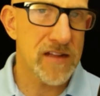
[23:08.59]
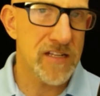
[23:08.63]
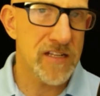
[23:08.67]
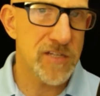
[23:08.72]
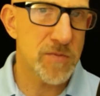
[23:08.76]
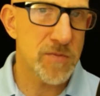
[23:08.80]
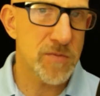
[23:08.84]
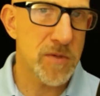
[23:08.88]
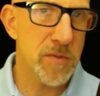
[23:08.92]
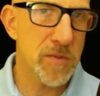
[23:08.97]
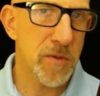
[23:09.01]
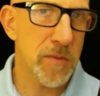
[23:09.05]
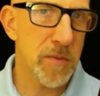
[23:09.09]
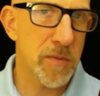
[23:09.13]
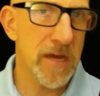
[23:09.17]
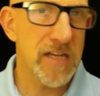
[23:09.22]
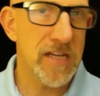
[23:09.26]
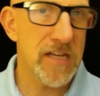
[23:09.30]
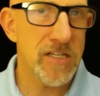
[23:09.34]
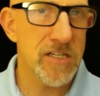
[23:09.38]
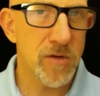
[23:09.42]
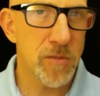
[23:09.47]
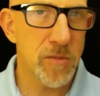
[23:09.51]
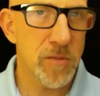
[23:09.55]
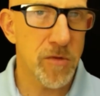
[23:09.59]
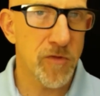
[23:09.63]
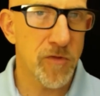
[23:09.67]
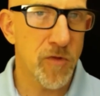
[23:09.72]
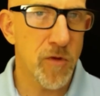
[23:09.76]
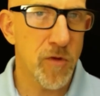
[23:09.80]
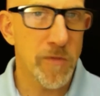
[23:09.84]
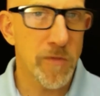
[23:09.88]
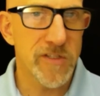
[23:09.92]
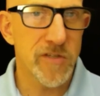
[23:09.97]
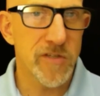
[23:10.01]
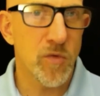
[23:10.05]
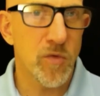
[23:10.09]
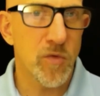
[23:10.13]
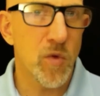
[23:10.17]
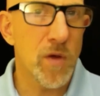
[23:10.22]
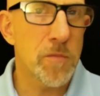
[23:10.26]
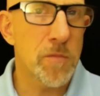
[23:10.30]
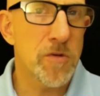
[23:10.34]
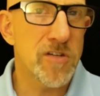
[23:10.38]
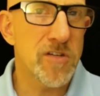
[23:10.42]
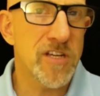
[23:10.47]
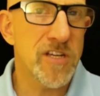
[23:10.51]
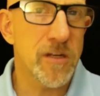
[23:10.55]
these people might do in performance of one
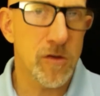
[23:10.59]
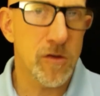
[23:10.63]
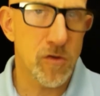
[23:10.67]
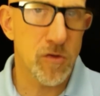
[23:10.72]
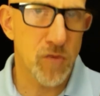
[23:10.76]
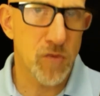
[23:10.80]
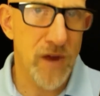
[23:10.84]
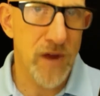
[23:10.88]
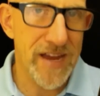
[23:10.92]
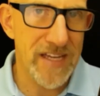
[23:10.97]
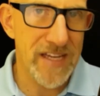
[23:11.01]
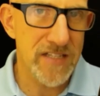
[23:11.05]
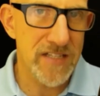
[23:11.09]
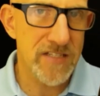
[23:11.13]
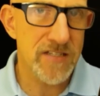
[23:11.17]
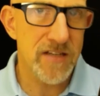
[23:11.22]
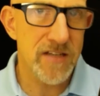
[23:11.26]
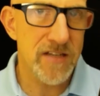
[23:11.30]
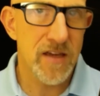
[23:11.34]
particular race.